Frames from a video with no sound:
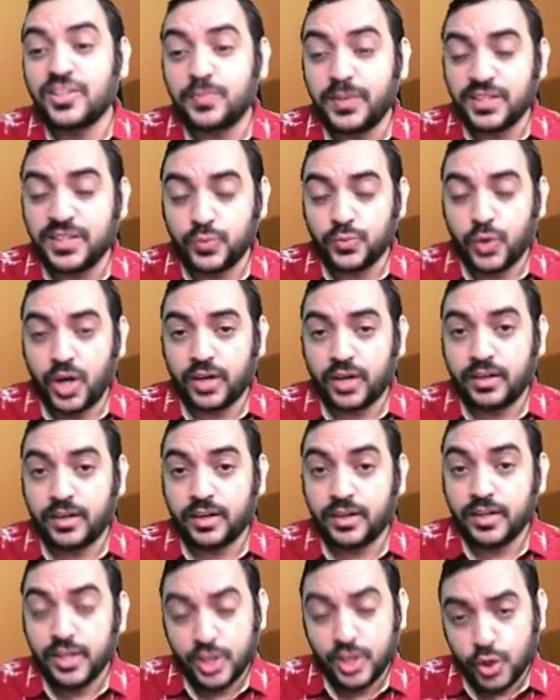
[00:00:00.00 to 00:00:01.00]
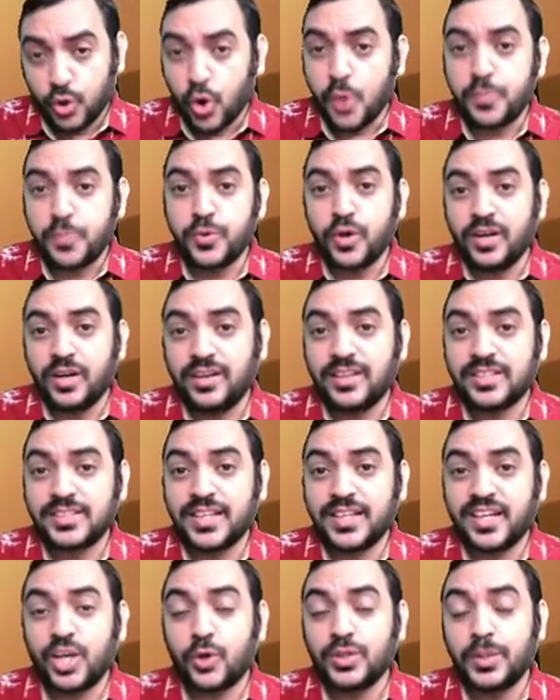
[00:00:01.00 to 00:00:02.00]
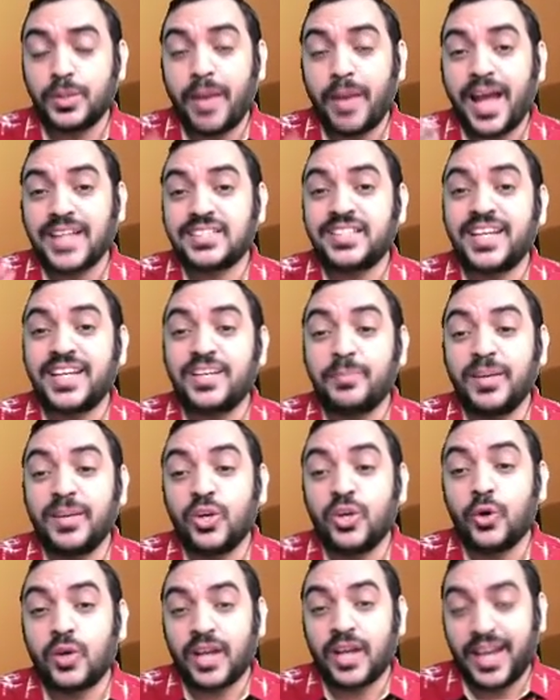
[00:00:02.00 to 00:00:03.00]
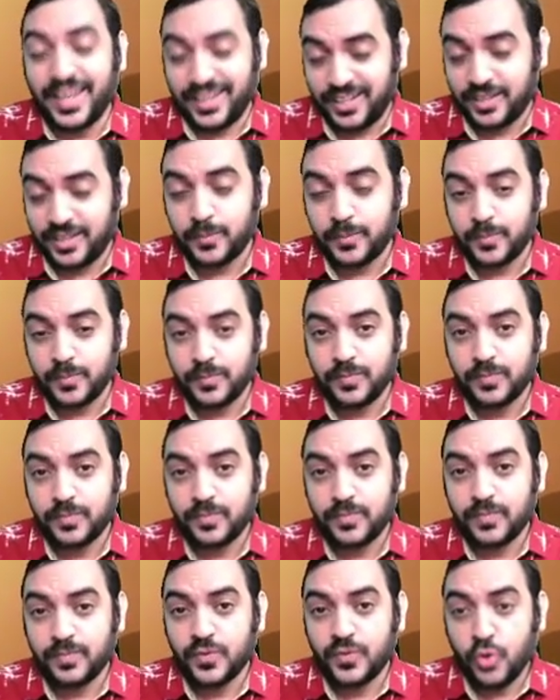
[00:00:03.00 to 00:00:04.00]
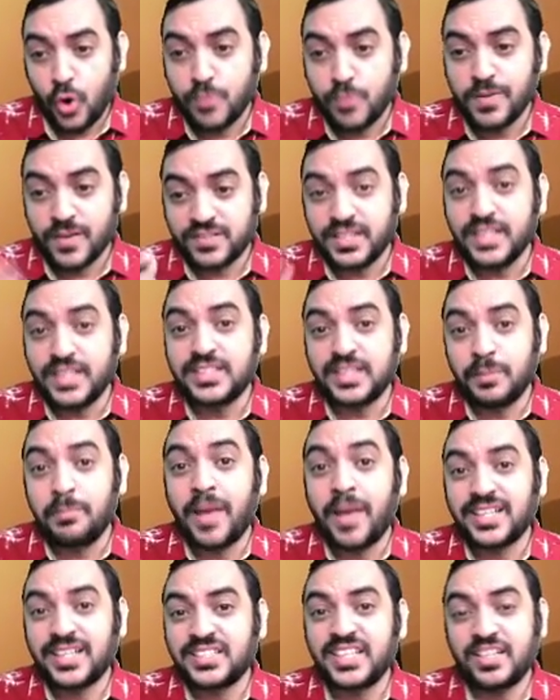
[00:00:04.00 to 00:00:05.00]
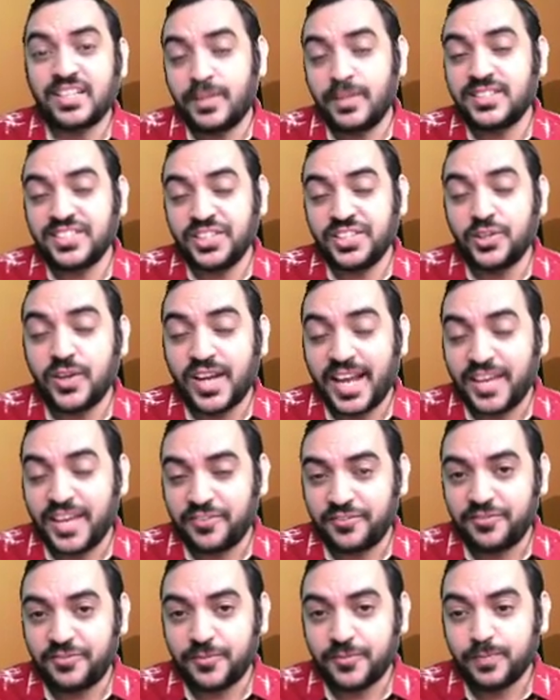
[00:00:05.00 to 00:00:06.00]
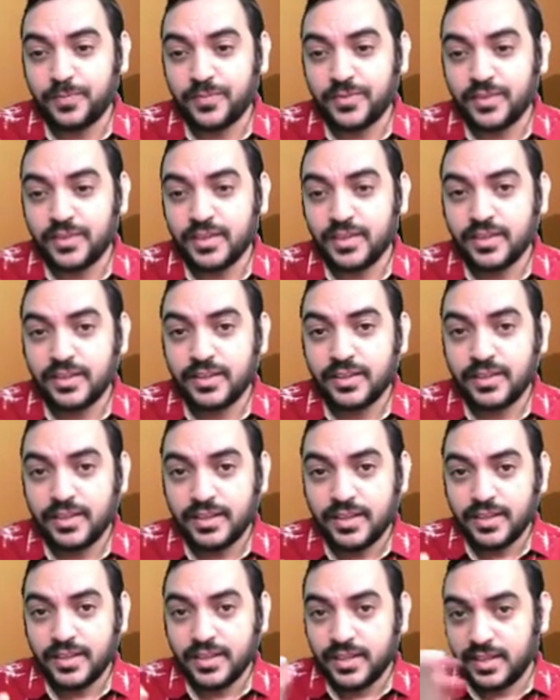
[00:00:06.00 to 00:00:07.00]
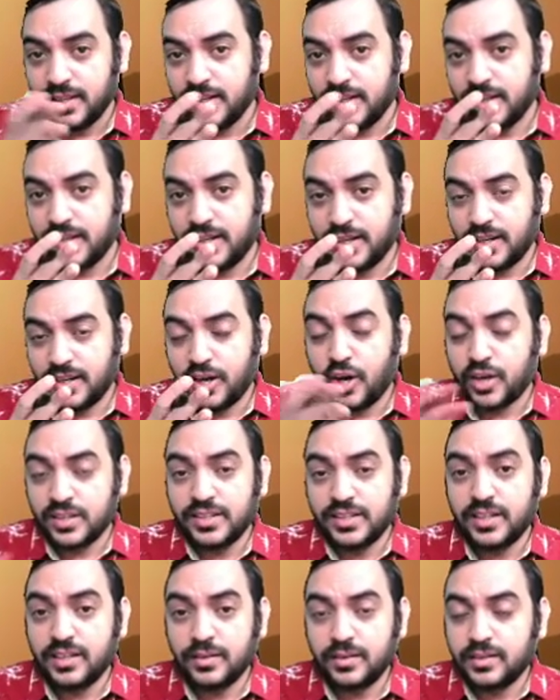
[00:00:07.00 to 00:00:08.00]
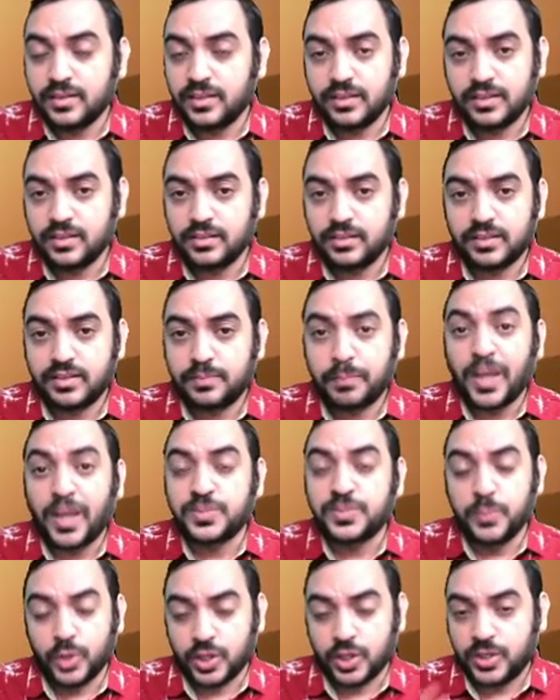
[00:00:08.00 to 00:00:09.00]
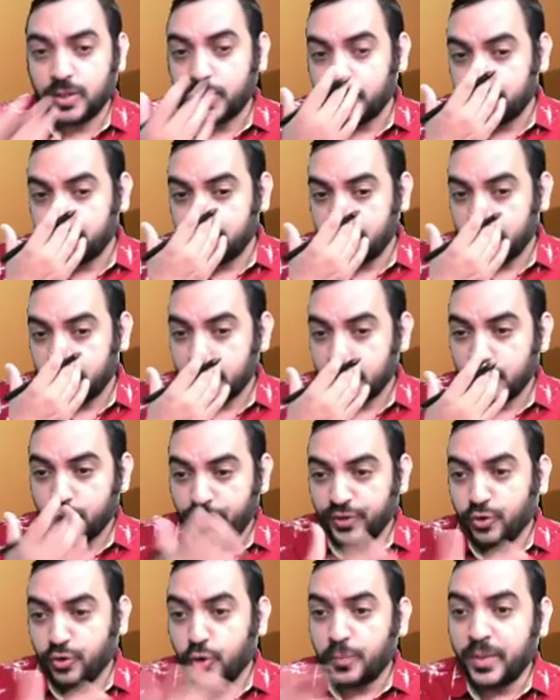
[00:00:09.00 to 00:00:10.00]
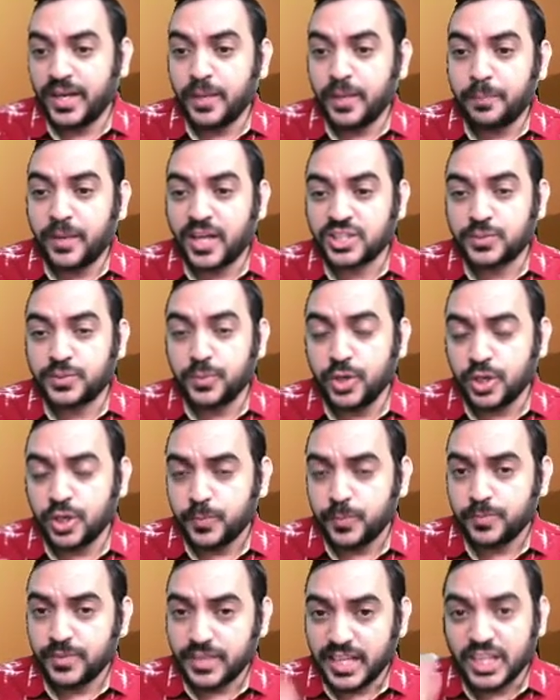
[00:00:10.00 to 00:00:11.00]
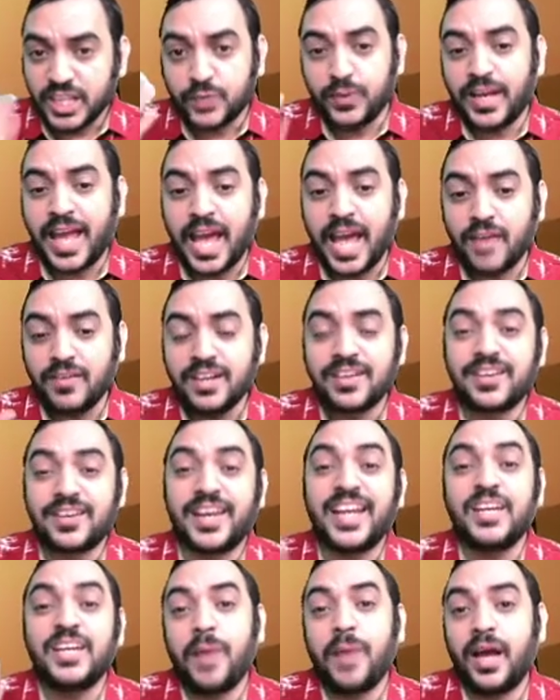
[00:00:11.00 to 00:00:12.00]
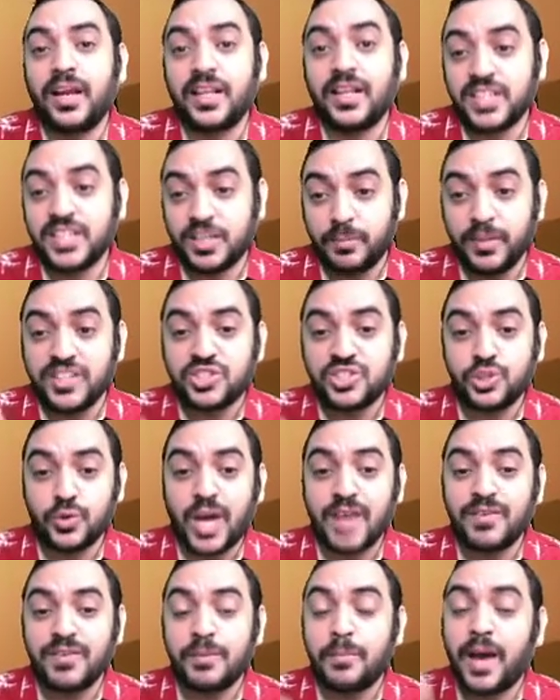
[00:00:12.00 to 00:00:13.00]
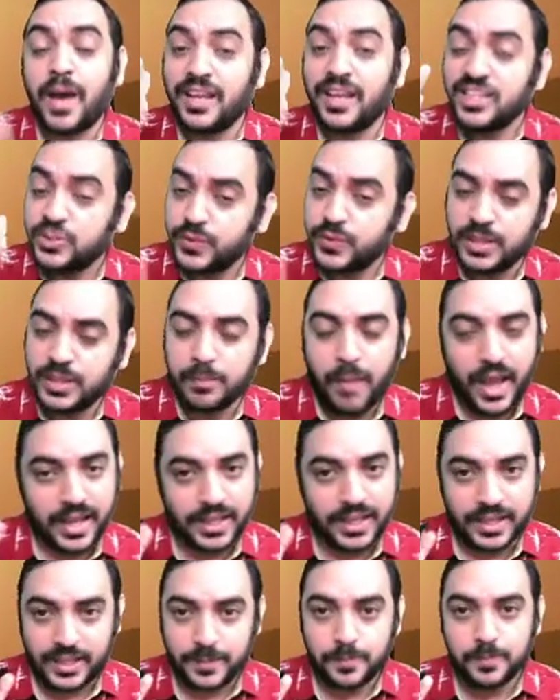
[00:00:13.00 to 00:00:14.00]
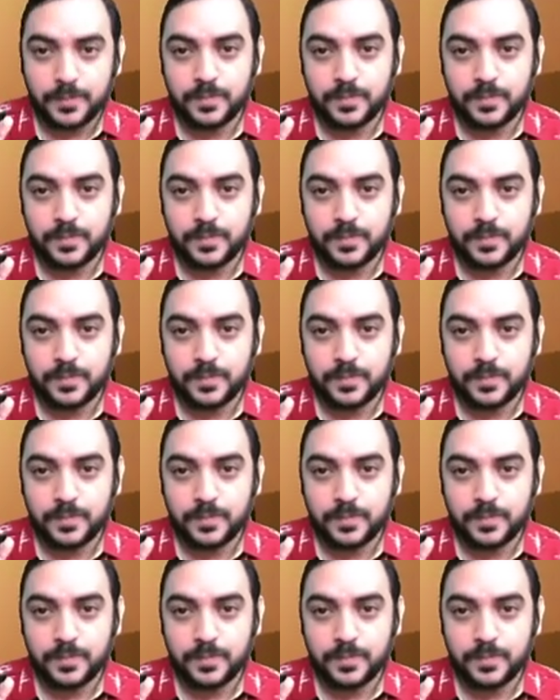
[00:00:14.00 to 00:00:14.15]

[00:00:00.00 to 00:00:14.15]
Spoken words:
means what? Hope you understand how the bank statement look like. Hope you have seen some bank statements in your life or the passbook. When you open a passbook, it will have a credit balance. That means you have a balance with the bank.